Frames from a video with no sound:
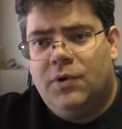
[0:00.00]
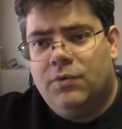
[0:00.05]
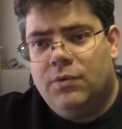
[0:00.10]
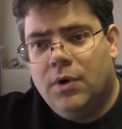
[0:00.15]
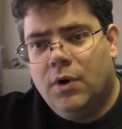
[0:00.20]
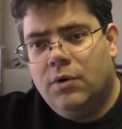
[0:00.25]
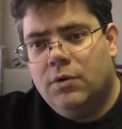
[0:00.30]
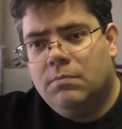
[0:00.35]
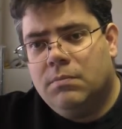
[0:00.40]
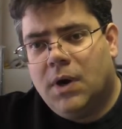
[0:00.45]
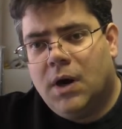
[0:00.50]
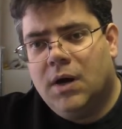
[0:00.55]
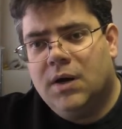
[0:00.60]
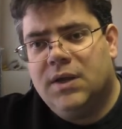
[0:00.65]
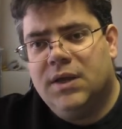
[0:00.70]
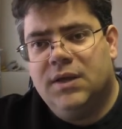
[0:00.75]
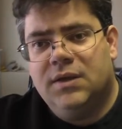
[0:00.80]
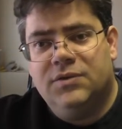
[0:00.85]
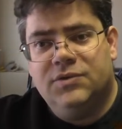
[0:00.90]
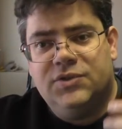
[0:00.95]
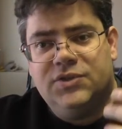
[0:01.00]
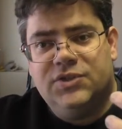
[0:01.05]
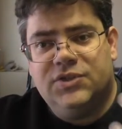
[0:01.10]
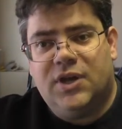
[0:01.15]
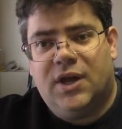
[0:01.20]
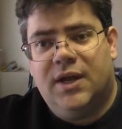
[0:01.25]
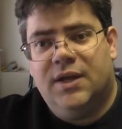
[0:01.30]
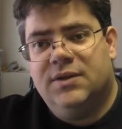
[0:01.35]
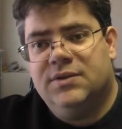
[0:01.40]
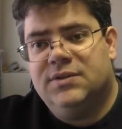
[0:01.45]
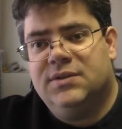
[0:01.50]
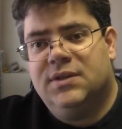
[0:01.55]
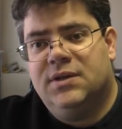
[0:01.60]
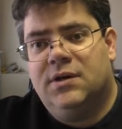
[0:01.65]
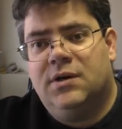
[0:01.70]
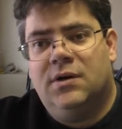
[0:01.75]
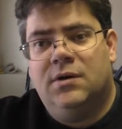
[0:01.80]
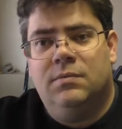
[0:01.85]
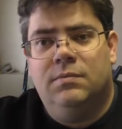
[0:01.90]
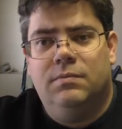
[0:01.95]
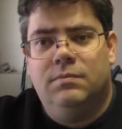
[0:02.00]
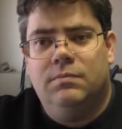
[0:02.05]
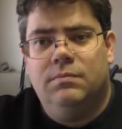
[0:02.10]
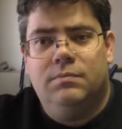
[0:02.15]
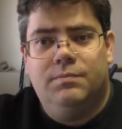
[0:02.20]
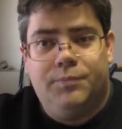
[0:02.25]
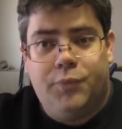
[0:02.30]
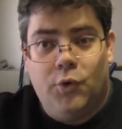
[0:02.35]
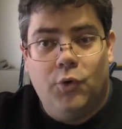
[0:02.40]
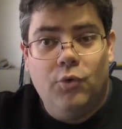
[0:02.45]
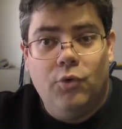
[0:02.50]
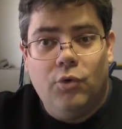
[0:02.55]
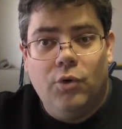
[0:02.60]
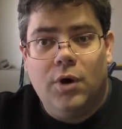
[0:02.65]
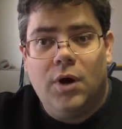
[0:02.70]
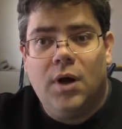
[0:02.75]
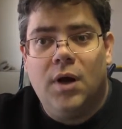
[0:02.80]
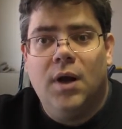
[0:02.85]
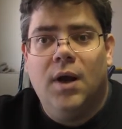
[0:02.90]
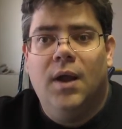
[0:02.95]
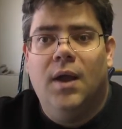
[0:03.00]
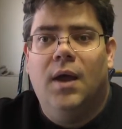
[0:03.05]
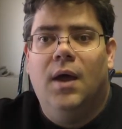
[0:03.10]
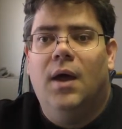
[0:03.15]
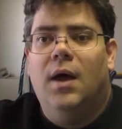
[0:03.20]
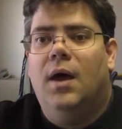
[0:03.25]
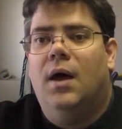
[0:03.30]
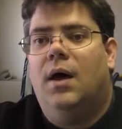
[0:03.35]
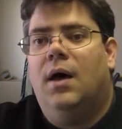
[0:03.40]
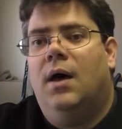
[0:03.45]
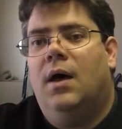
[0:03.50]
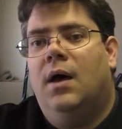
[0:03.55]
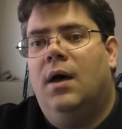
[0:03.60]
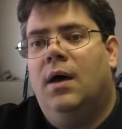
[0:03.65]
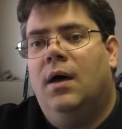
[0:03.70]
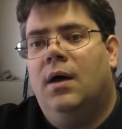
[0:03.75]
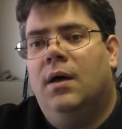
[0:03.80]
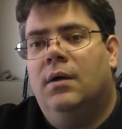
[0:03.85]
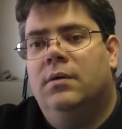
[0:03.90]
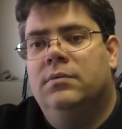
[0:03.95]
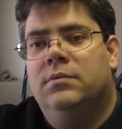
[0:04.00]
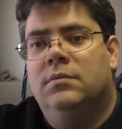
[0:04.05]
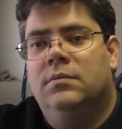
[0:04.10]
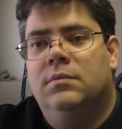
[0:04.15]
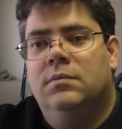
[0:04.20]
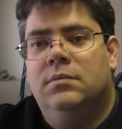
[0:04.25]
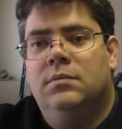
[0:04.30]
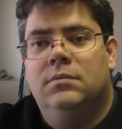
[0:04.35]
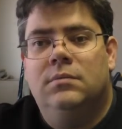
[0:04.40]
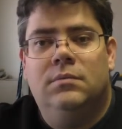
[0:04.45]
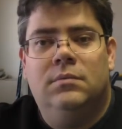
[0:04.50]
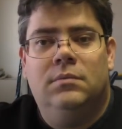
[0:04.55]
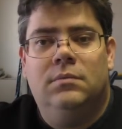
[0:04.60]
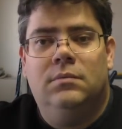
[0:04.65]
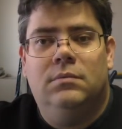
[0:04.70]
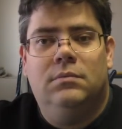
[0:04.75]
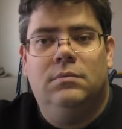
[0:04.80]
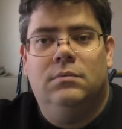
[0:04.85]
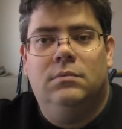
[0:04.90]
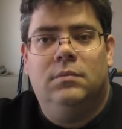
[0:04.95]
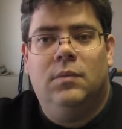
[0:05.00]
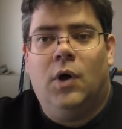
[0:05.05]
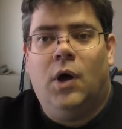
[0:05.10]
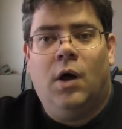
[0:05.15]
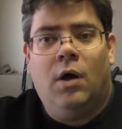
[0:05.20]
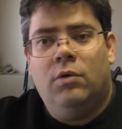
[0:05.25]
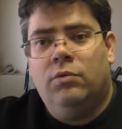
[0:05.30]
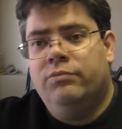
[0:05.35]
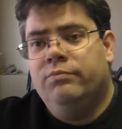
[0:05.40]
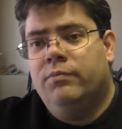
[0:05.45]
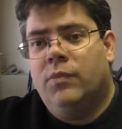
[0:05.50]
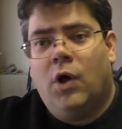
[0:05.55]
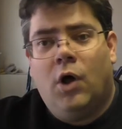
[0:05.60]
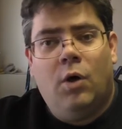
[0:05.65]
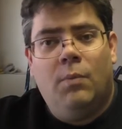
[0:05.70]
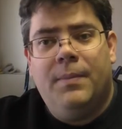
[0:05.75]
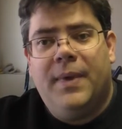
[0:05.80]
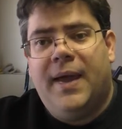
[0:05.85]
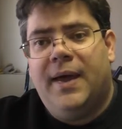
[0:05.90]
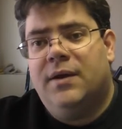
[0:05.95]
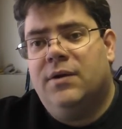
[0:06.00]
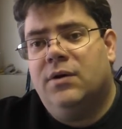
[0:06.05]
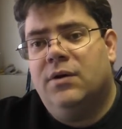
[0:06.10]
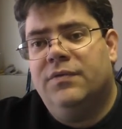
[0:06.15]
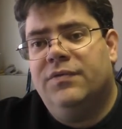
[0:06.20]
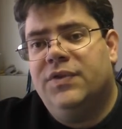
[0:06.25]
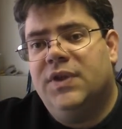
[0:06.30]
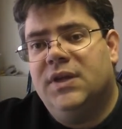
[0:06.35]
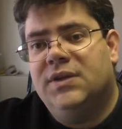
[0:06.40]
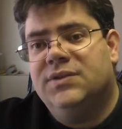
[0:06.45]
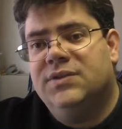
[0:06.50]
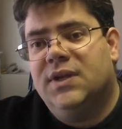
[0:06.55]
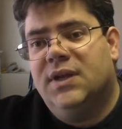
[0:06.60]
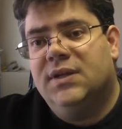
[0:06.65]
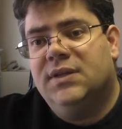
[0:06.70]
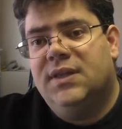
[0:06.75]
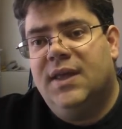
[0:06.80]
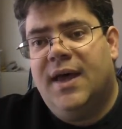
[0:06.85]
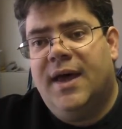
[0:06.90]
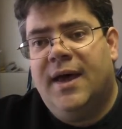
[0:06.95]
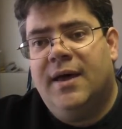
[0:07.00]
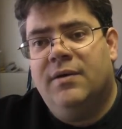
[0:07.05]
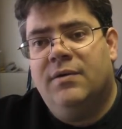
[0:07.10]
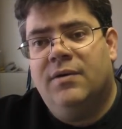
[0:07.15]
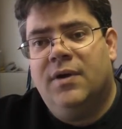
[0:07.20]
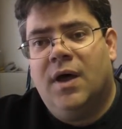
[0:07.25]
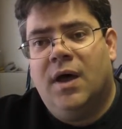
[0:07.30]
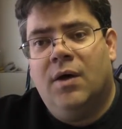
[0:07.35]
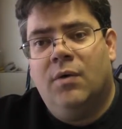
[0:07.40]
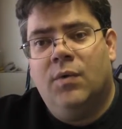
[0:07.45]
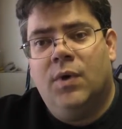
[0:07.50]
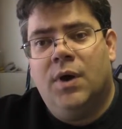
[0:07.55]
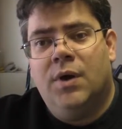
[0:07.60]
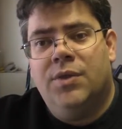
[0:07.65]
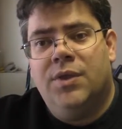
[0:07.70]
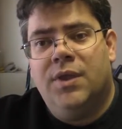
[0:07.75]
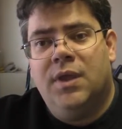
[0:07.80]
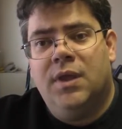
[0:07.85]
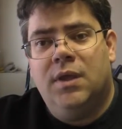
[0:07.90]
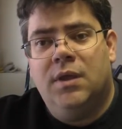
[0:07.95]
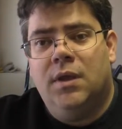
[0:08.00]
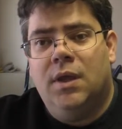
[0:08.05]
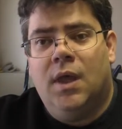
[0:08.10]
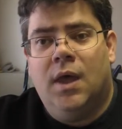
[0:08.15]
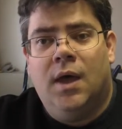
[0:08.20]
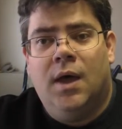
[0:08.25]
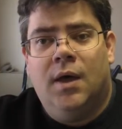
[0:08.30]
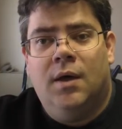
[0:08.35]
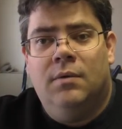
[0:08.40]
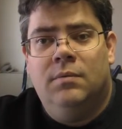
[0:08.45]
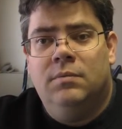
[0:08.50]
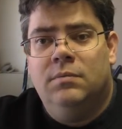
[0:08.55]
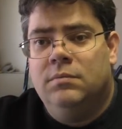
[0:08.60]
road markings, signs that are poor, uh, all all manner of things like that, uh, where the uh,